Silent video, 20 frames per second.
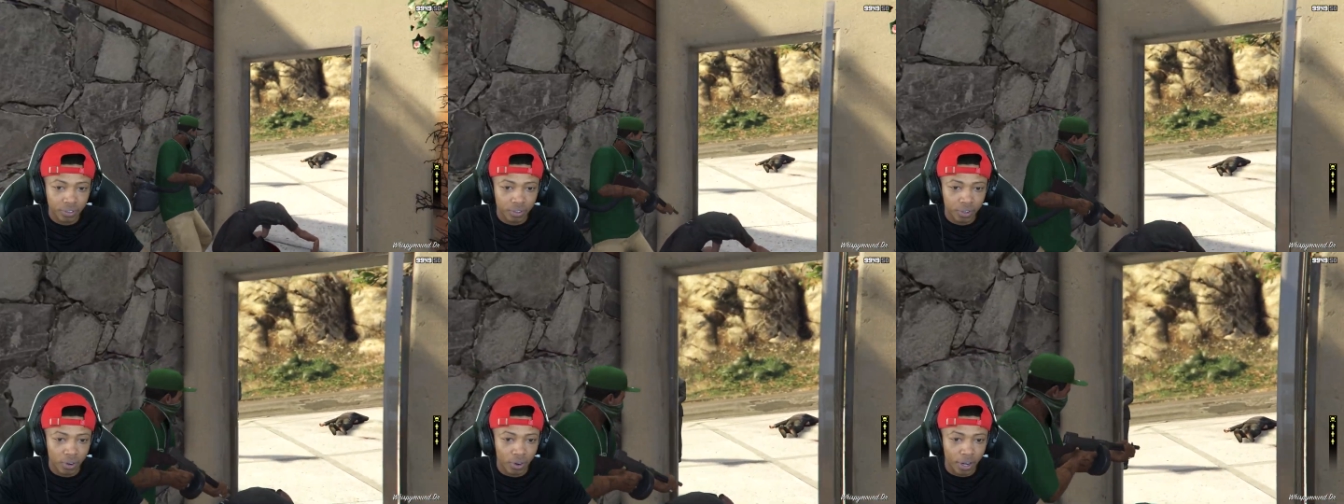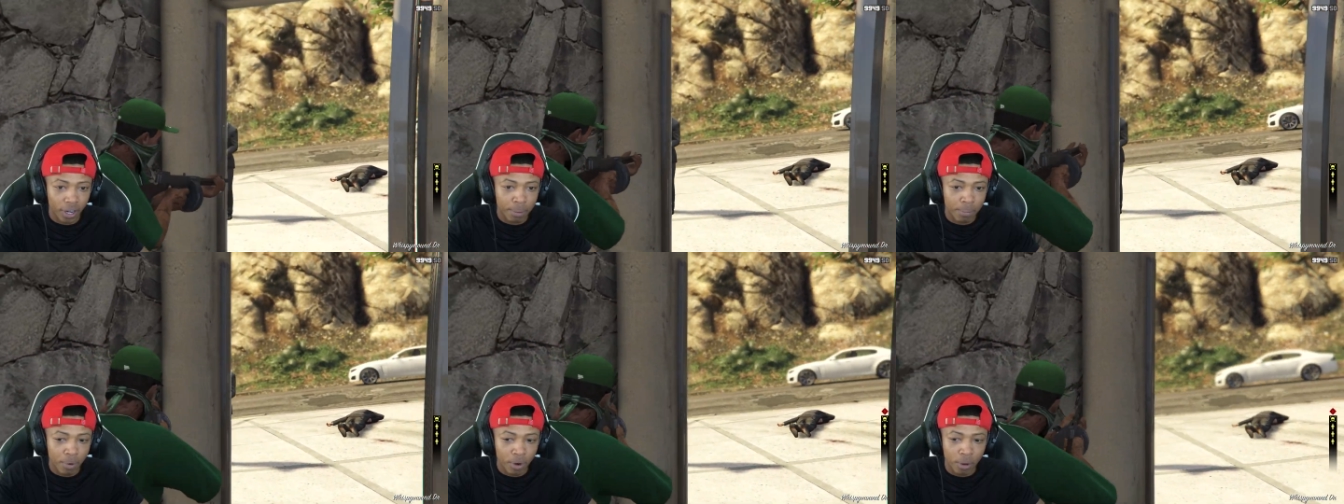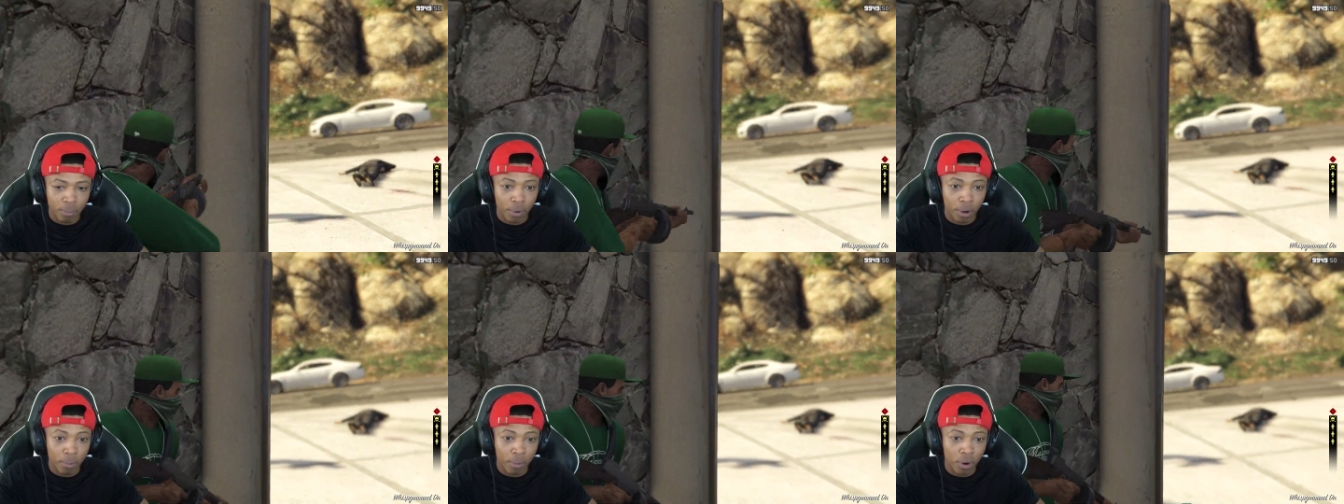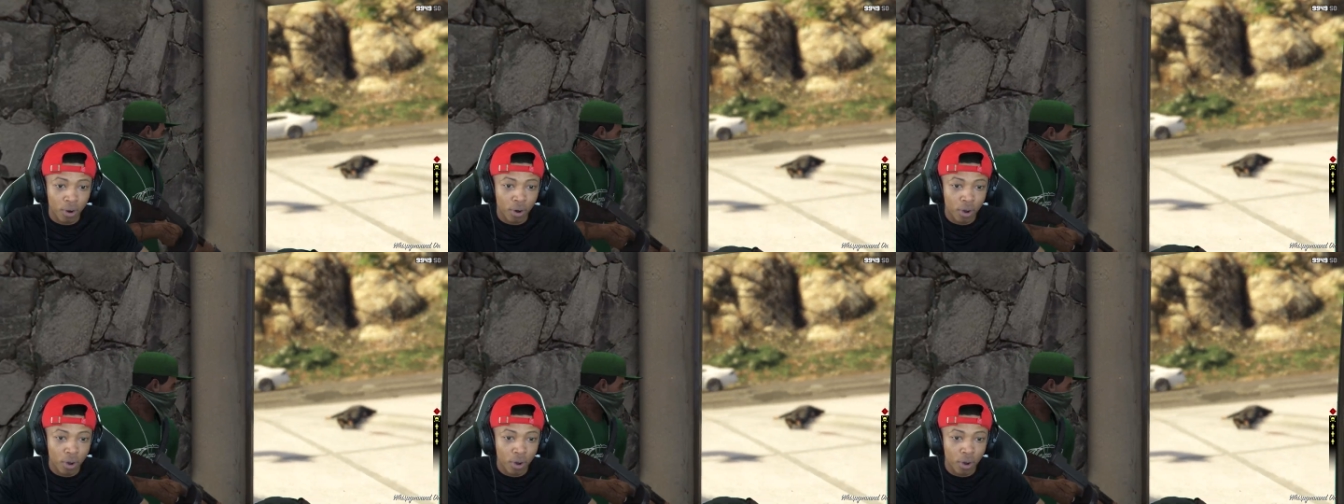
Alright, come on, come on, come on.